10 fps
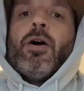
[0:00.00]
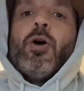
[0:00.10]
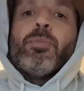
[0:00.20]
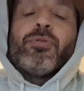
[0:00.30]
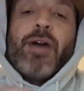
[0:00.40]

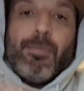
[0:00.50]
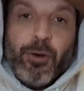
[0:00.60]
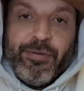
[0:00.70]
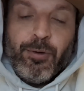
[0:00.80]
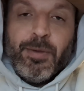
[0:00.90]
All
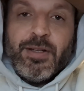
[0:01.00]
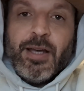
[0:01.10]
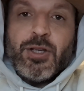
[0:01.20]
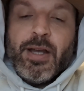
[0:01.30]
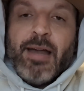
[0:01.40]
primary
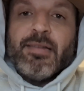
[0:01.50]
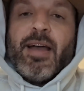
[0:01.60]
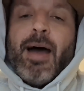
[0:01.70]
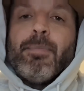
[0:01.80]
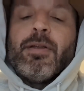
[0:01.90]
fermentation has to
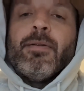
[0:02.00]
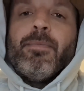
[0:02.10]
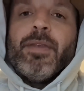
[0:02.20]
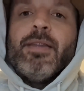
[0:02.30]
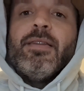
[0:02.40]
happen
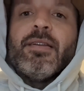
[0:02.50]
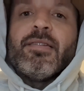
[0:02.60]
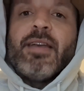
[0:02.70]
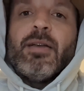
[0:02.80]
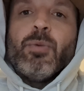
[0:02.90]
in the
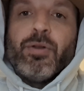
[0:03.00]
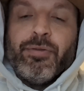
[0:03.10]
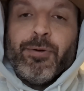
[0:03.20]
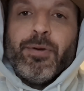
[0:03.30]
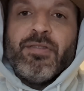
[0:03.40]
estate where the
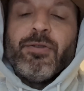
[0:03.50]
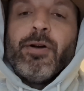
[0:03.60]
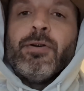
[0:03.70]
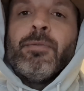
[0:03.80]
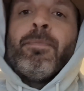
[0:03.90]
fruit is
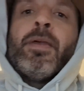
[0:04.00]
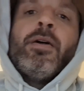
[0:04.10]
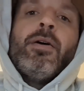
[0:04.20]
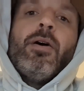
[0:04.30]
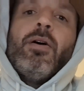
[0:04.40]
grown.
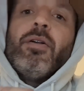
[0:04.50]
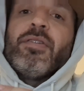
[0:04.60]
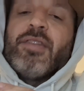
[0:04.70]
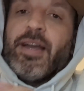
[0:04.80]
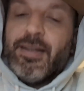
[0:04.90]
All
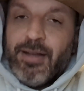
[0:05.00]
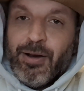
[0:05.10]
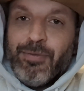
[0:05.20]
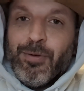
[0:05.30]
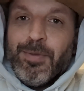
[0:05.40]

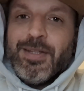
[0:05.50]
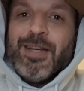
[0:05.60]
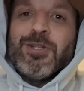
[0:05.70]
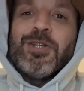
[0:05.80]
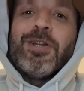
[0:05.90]
secondary
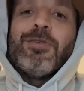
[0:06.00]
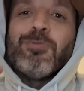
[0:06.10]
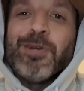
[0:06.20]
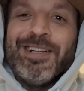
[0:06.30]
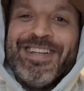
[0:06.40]
fermentation and
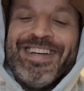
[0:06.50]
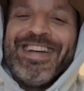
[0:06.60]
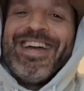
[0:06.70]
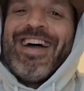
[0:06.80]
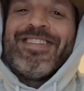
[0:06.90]

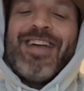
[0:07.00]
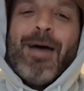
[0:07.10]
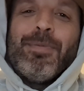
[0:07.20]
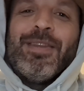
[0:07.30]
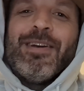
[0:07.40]
riddling has to
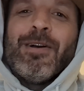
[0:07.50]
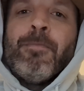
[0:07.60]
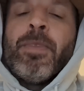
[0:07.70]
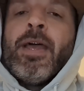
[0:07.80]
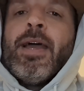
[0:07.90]
happen there.